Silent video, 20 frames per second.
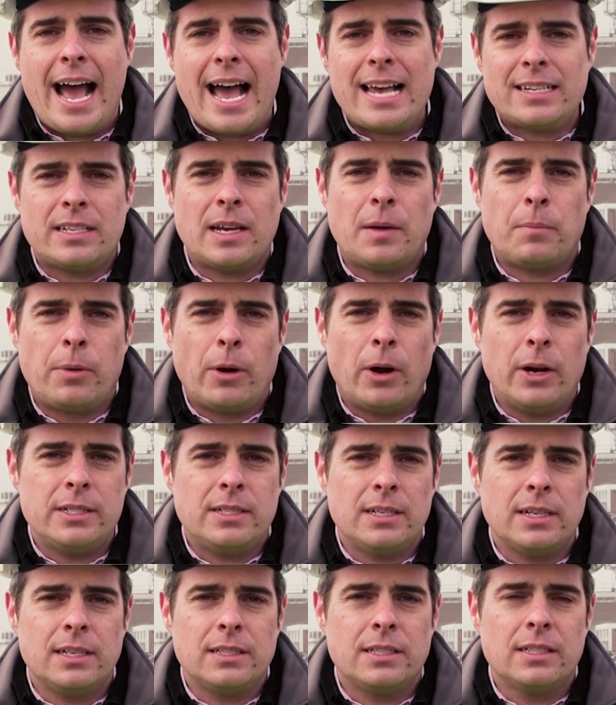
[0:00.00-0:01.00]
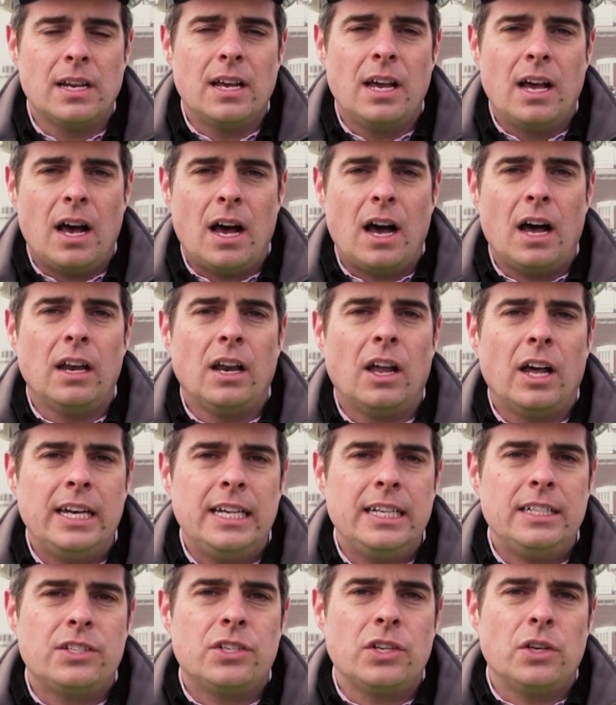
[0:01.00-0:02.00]
asset prices are
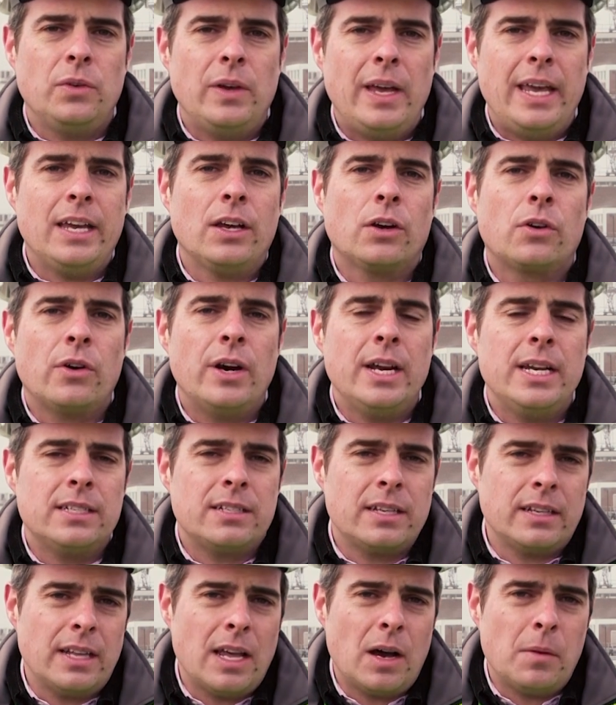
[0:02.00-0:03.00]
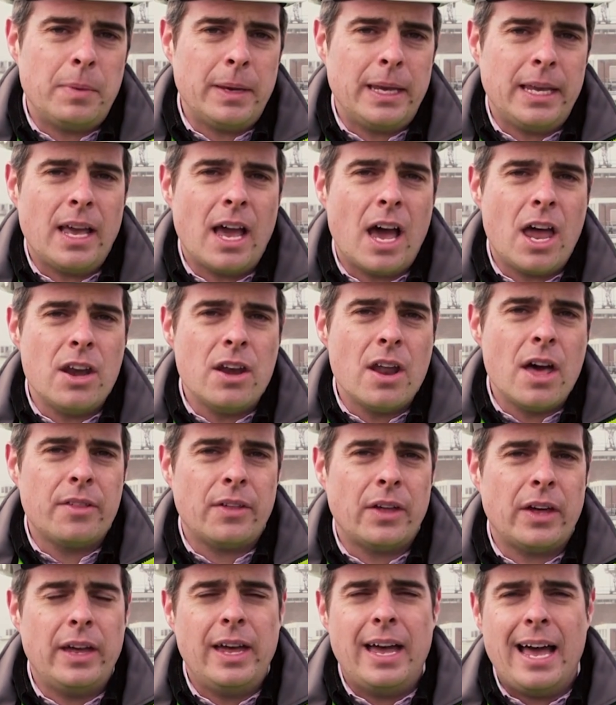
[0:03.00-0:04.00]
likely to increase and there'll be
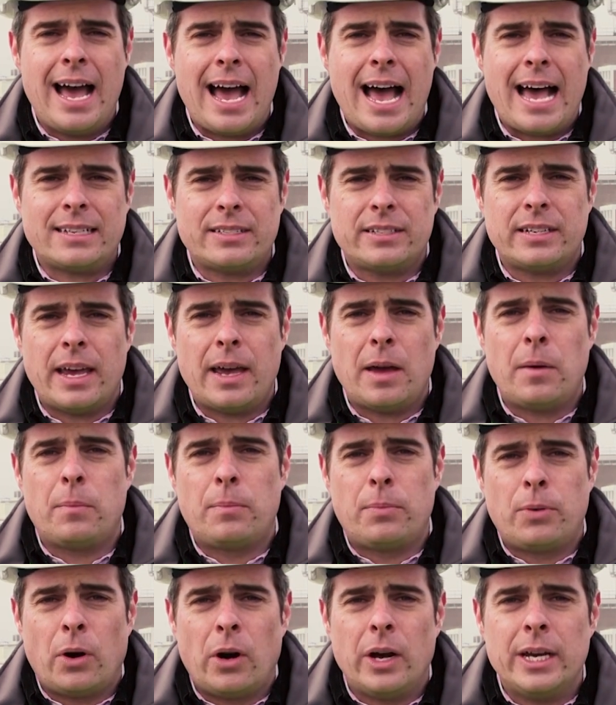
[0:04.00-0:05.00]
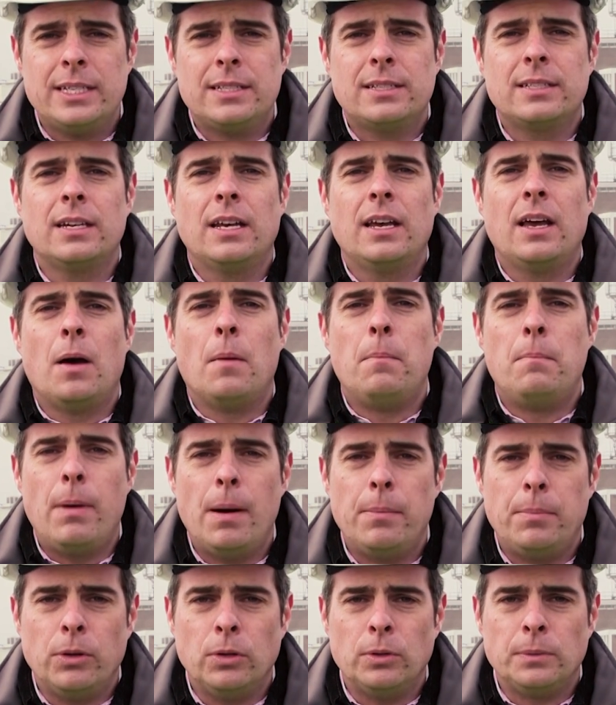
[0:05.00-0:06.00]
another asset price
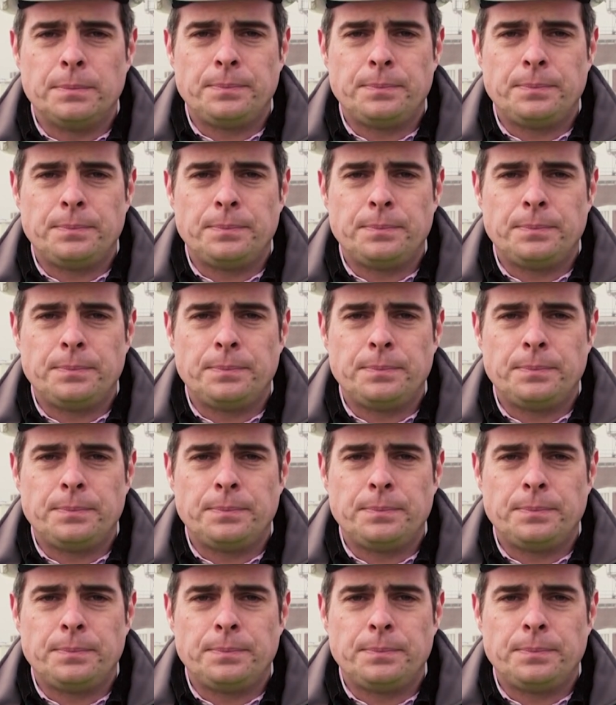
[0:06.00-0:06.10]
bubble.